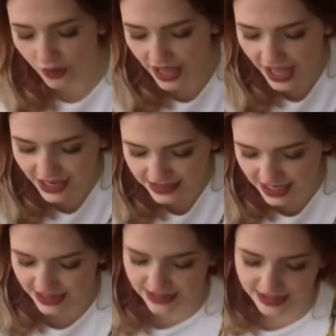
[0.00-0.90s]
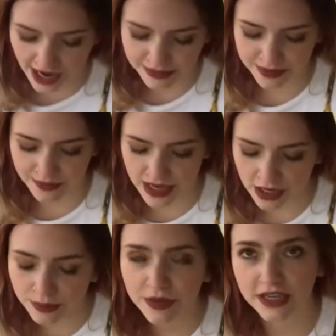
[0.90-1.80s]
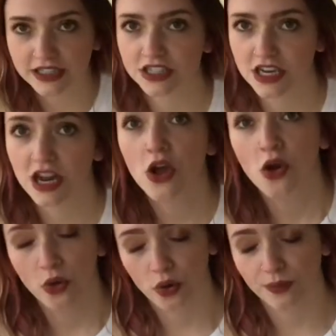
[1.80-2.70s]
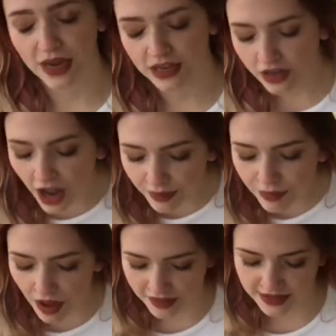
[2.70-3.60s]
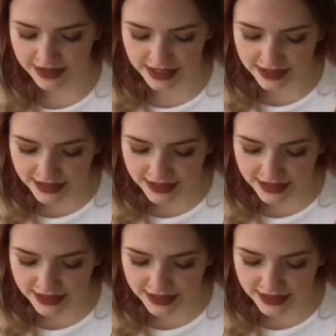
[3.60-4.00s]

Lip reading: ahead and take this time to make your prediction or make your hypothesis,